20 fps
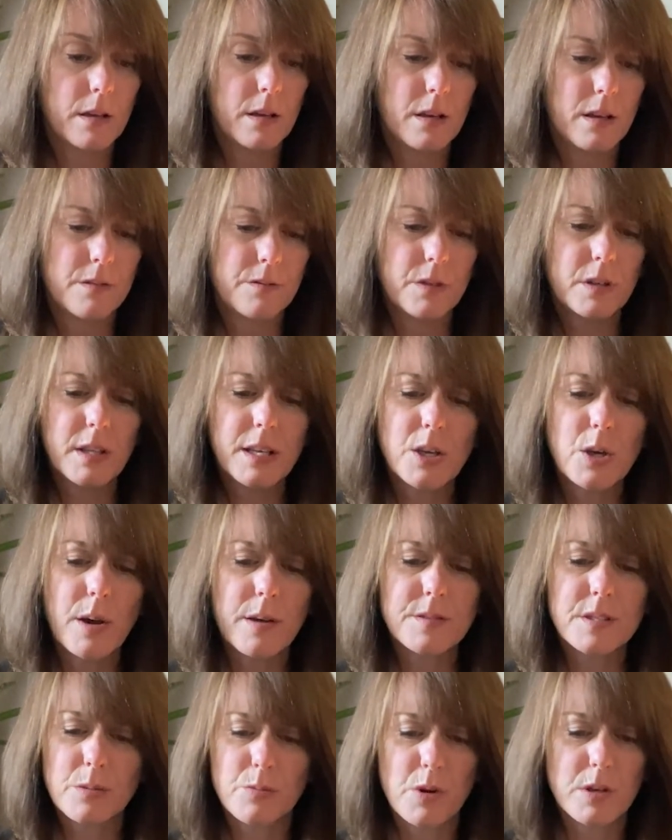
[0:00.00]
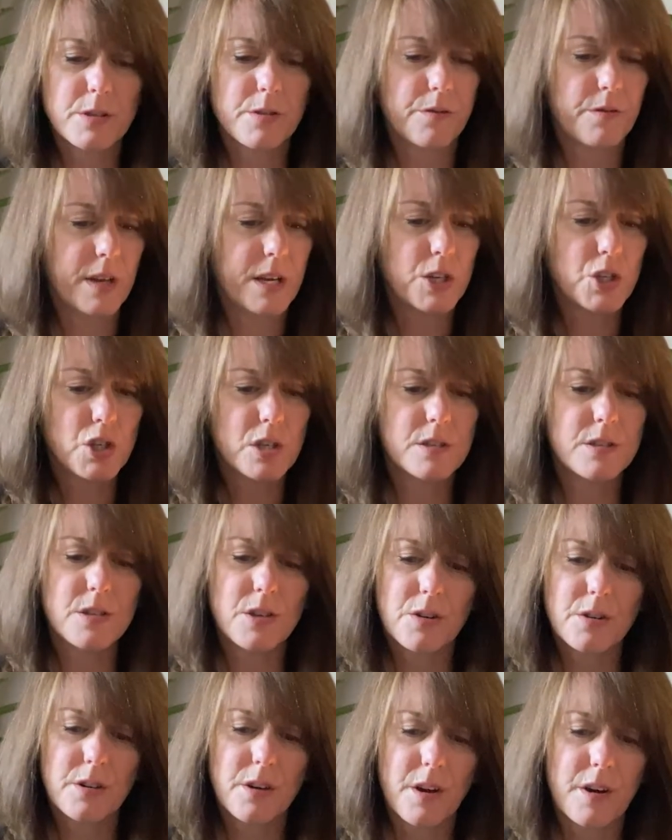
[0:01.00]
I feel like you have some reservations,
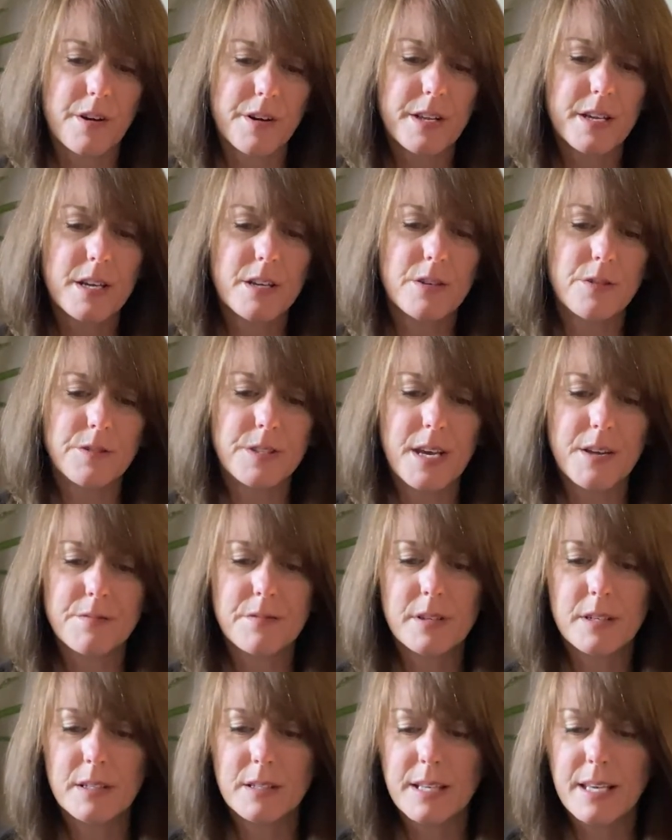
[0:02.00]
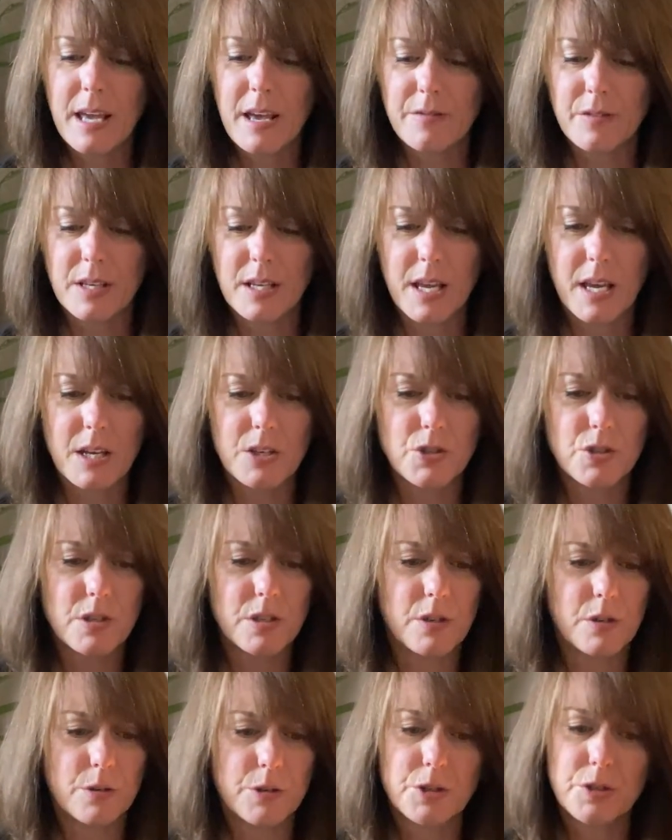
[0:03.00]
you're guarded, you definitely have engaged in
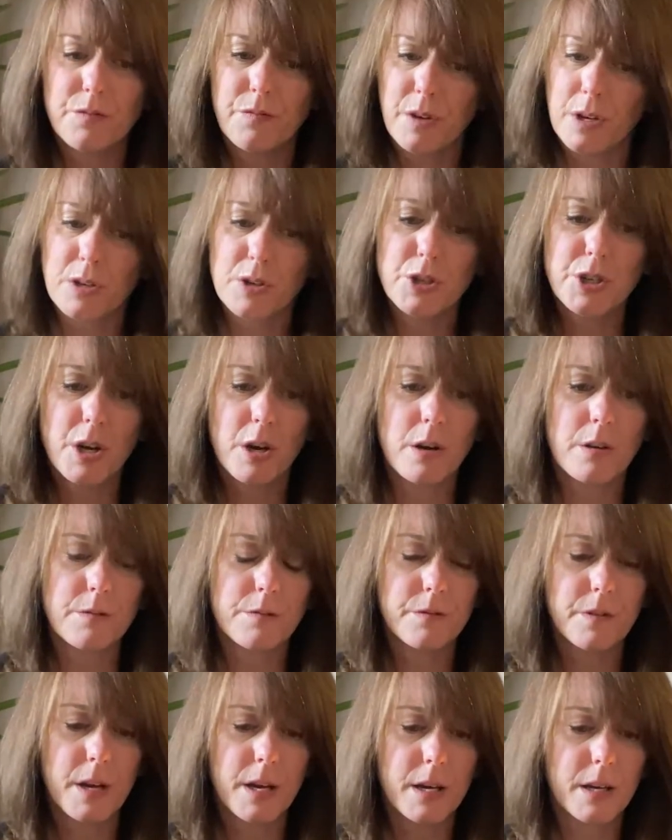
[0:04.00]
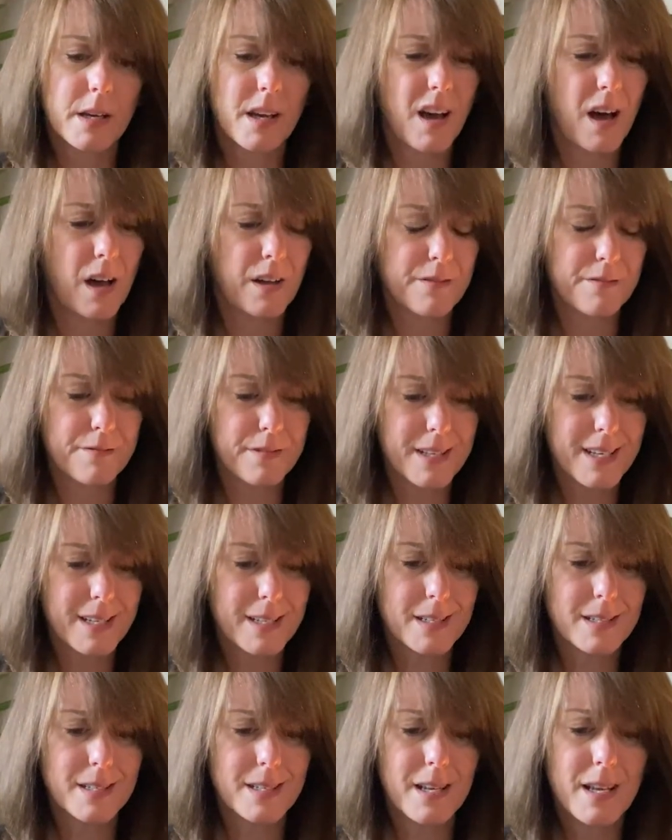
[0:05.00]
your fair share of
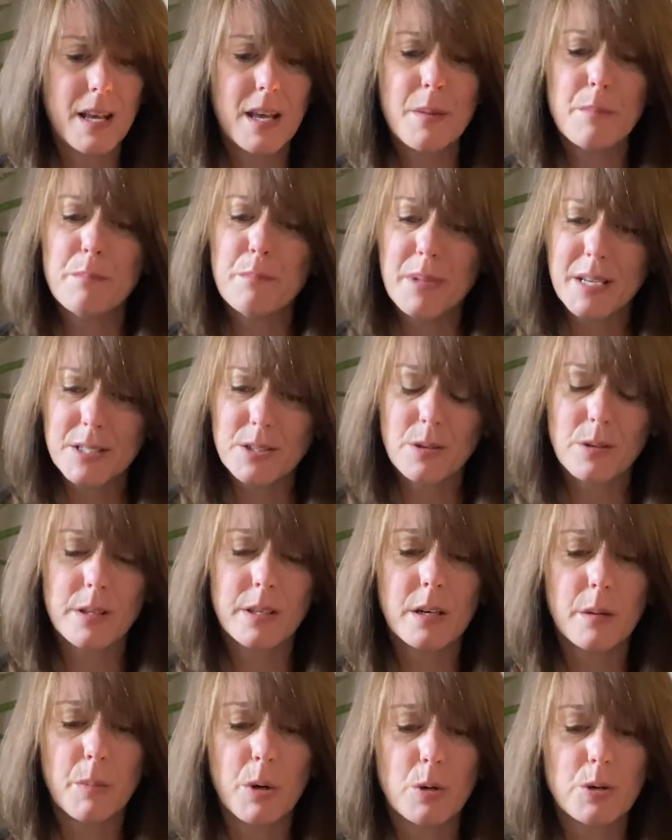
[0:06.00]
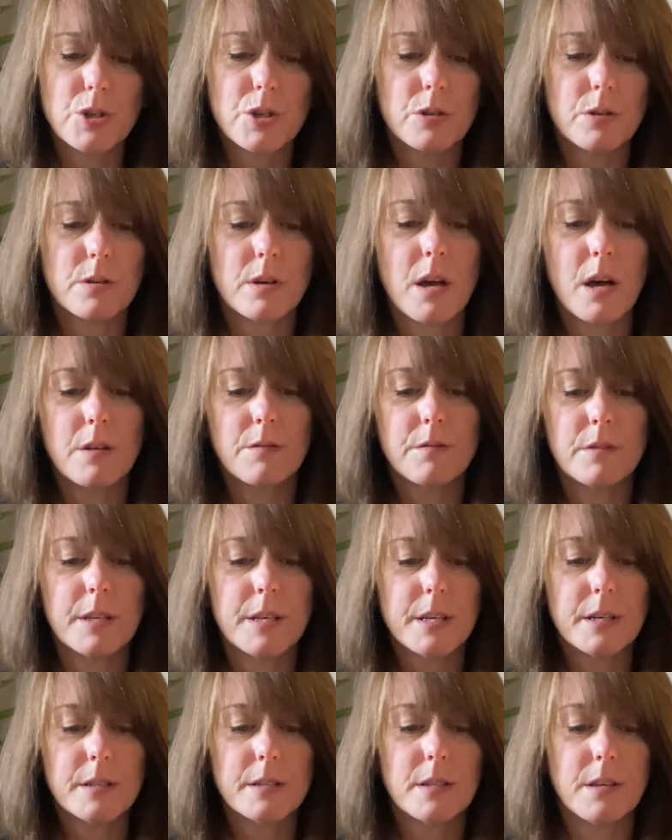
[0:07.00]
conflict, mental and emotional
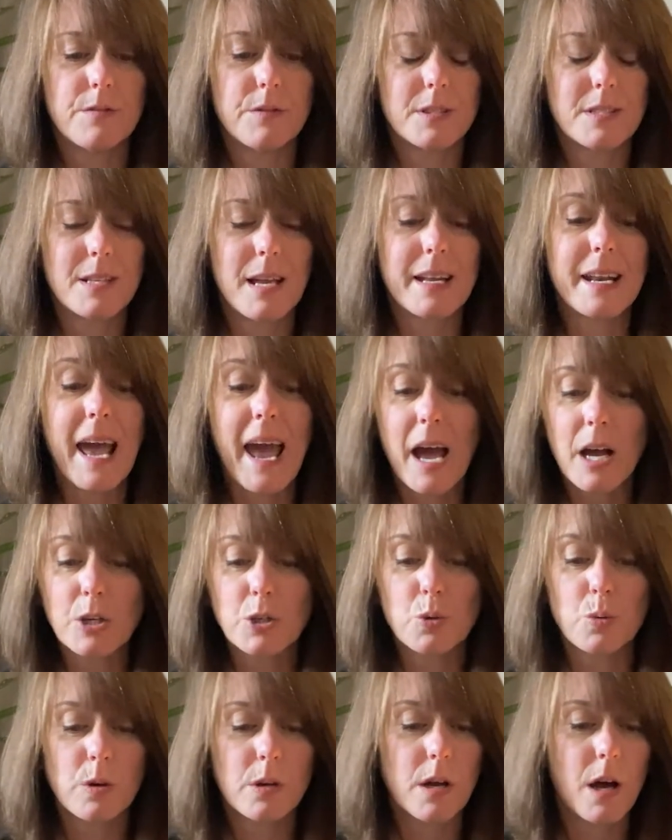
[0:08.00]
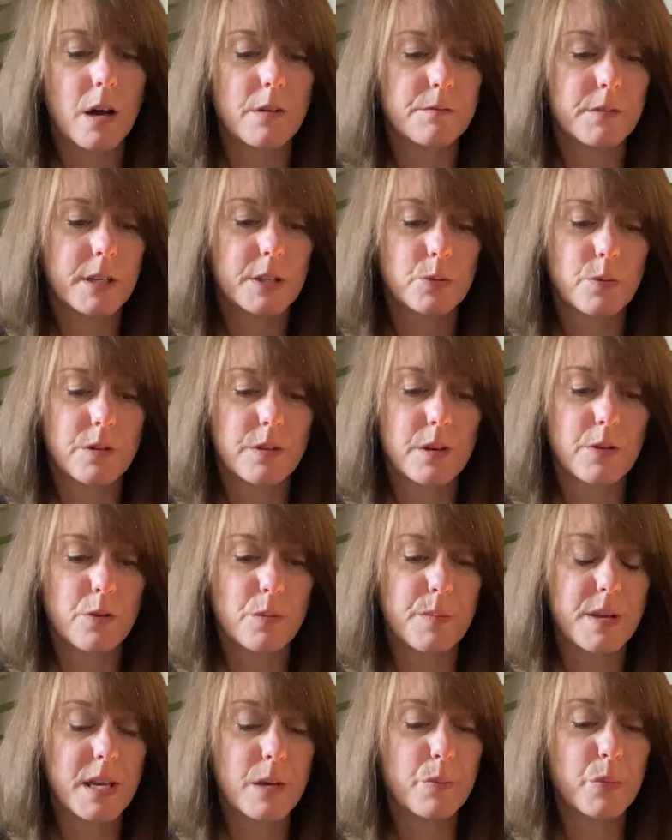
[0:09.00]
conflict, if it's not actual conflict with other
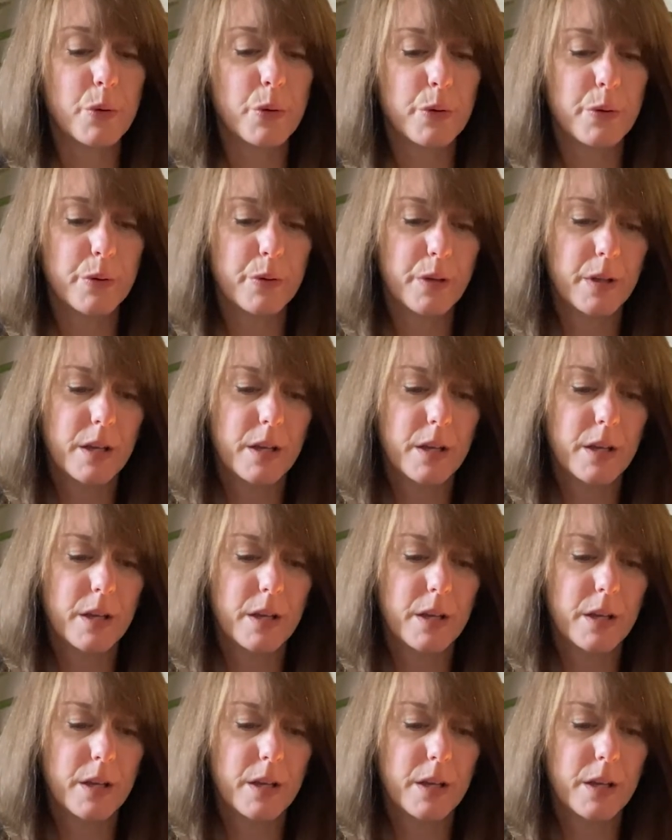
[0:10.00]
people.